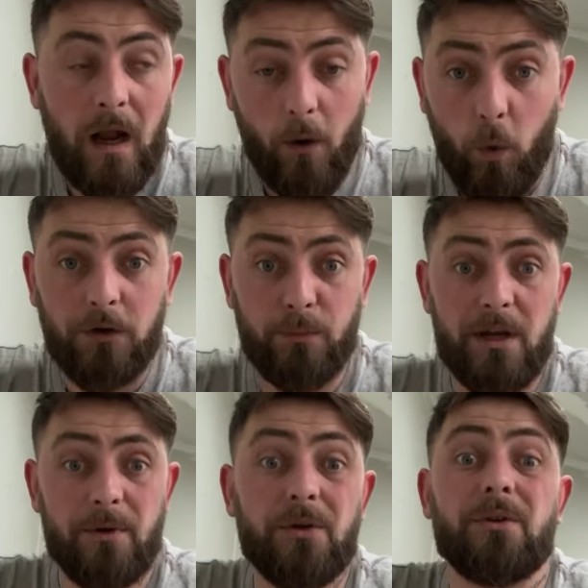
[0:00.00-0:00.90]
I was
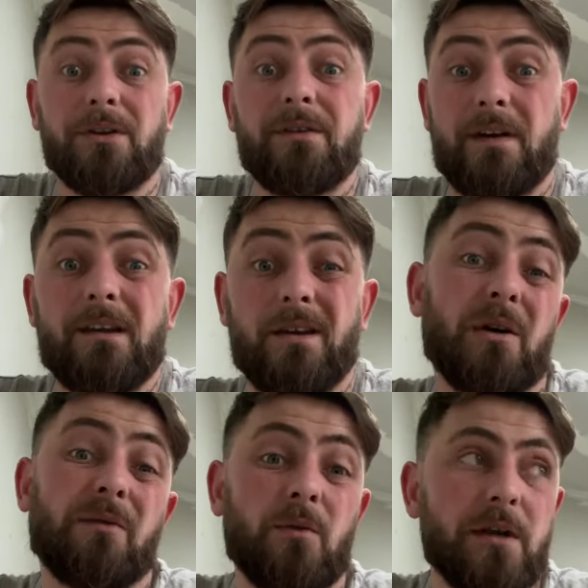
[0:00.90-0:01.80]
meant to be doing the
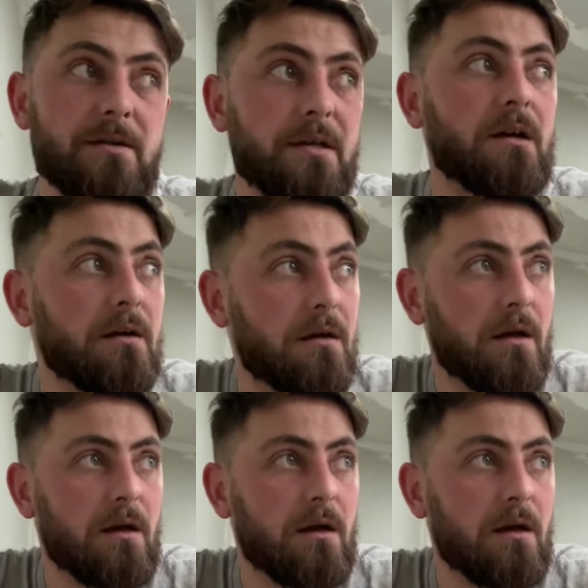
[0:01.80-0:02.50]
Defender over winter,